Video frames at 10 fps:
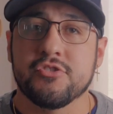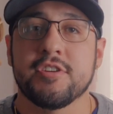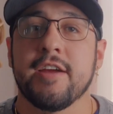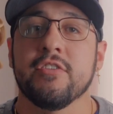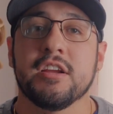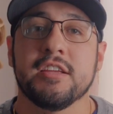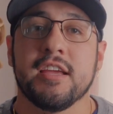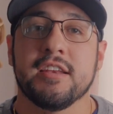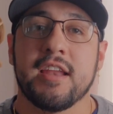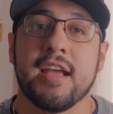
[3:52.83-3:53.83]
You're never gonna
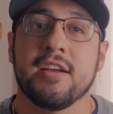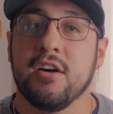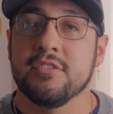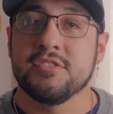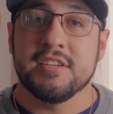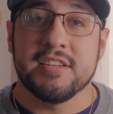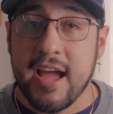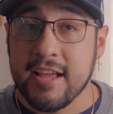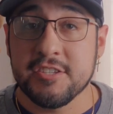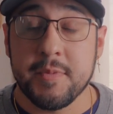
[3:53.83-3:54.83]
get Nikon
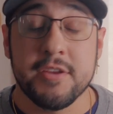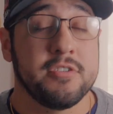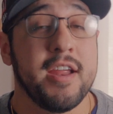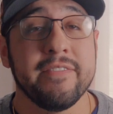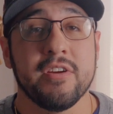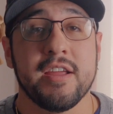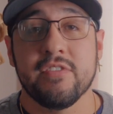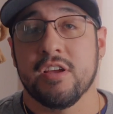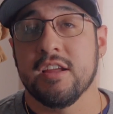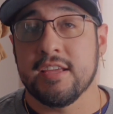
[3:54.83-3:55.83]
Z9 speed. You're never
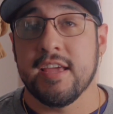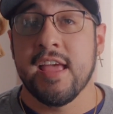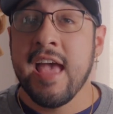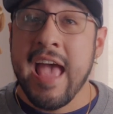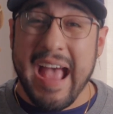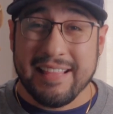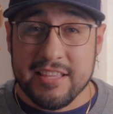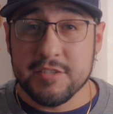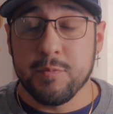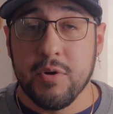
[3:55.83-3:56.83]
even gonna get at
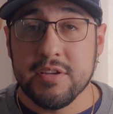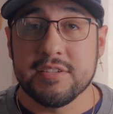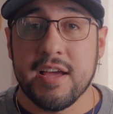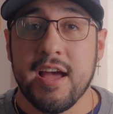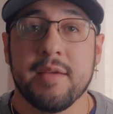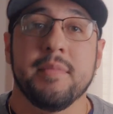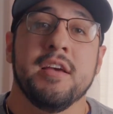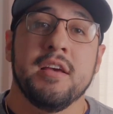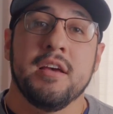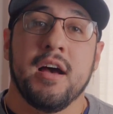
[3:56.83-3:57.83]
this point in time
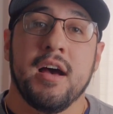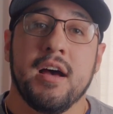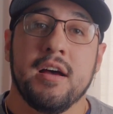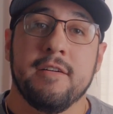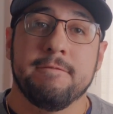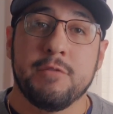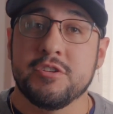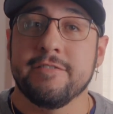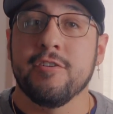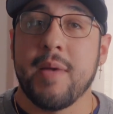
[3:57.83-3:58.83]
uh,
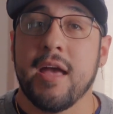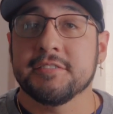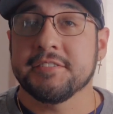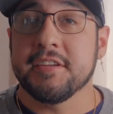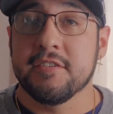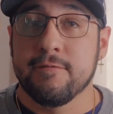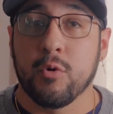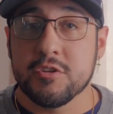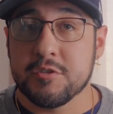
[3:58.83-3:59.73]
Fujifilm X-T4